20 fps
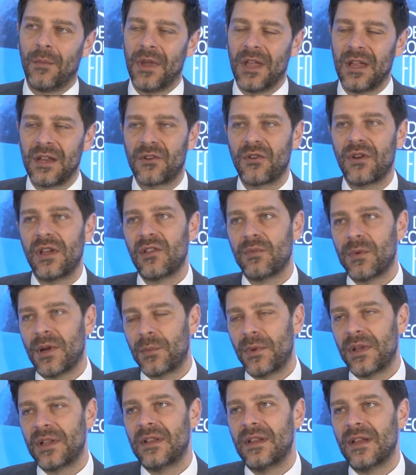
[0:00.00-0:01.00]
In Greece, what
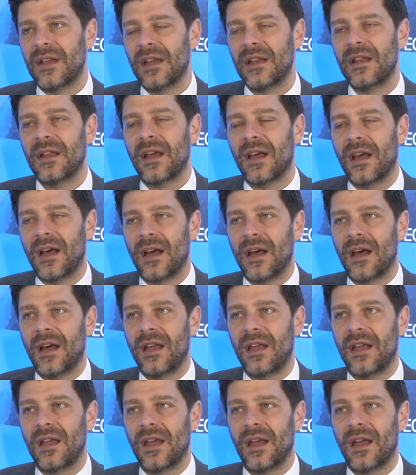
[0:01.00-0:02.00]
we did,
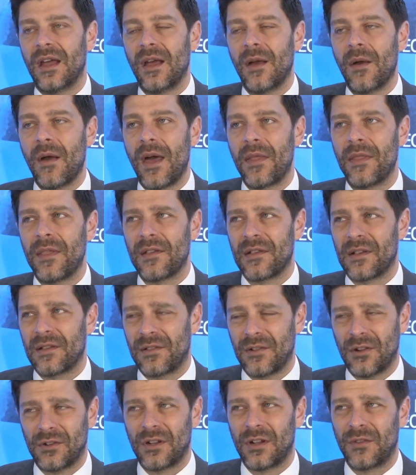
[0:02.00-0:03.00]
and this has
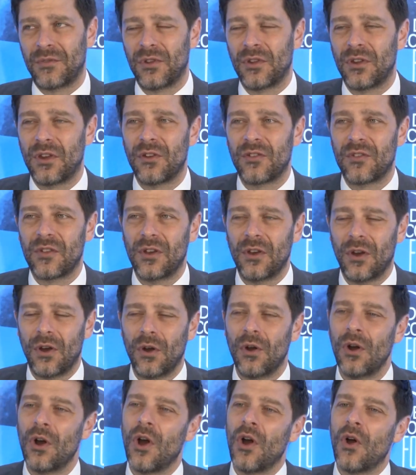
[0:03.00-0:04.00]
started a few years
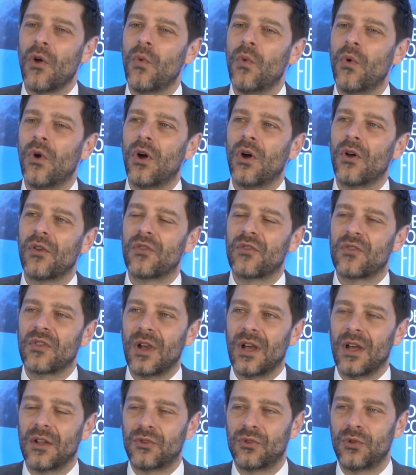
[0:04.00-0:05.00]
ago, was
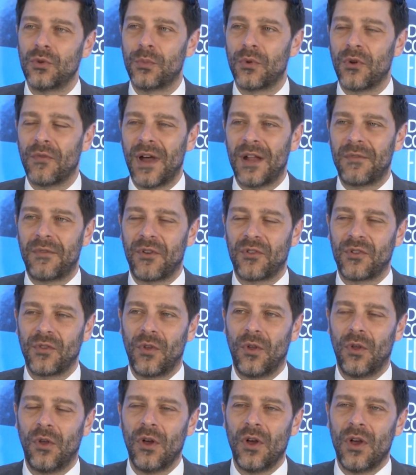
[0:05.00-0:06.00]
to provide, first of
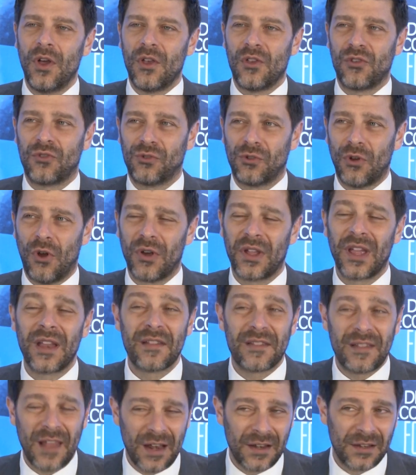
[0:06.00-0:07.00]
all, strong
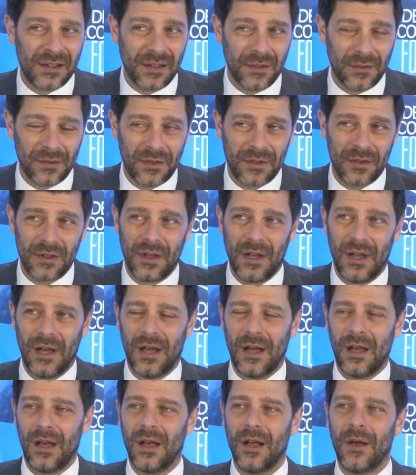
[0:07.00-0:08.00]
incentives
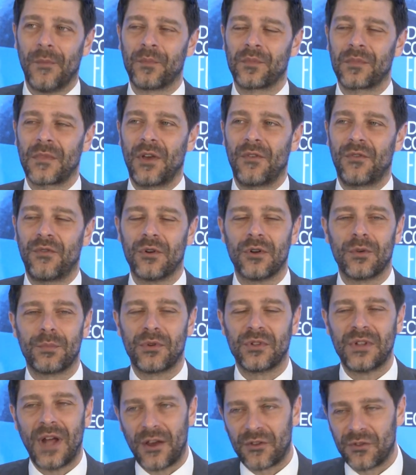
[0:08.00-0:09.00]
for
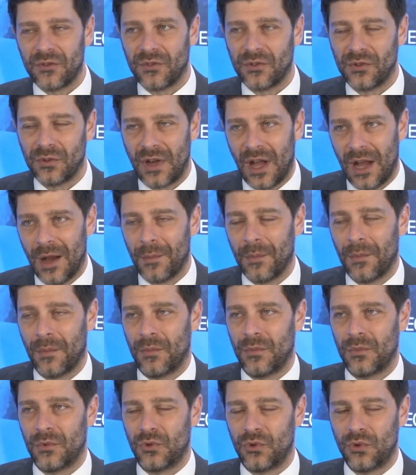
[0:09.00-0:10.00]
productions to come
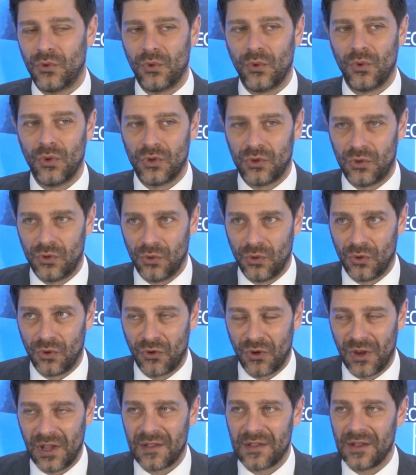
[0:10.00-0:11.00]
to
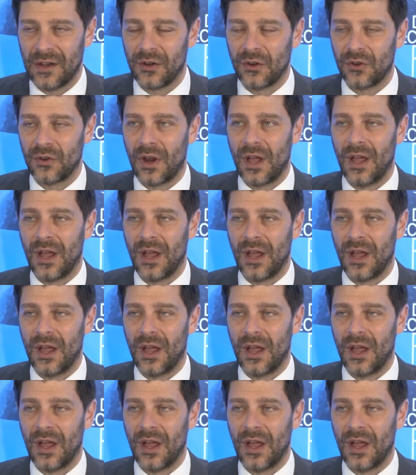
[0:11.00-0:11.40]
Greece and